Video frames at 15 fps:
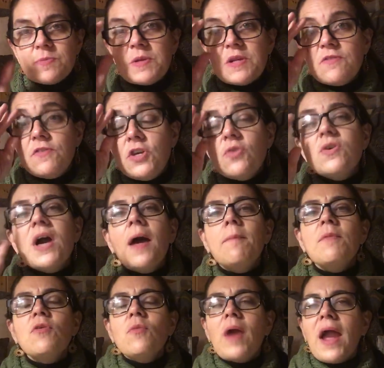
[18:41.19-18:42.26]
But if you
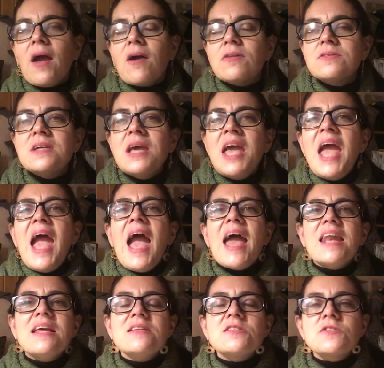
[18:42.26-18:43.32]
come around
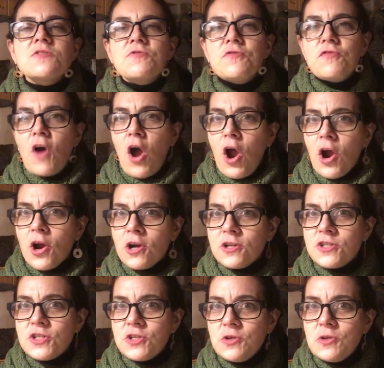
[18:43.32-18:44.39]
and it's far
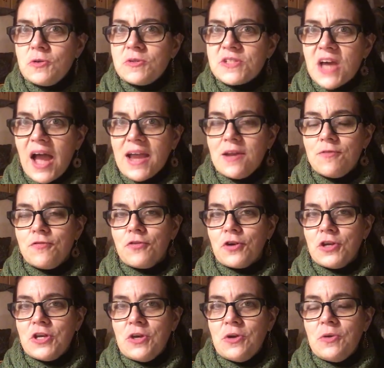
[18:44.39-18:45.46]
too tight for
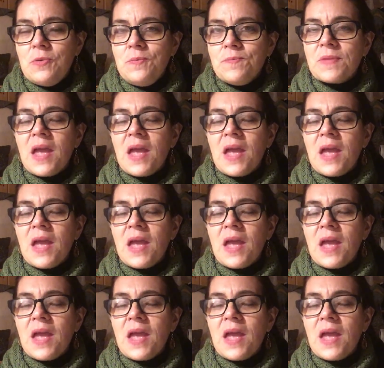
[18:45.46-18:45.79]
you,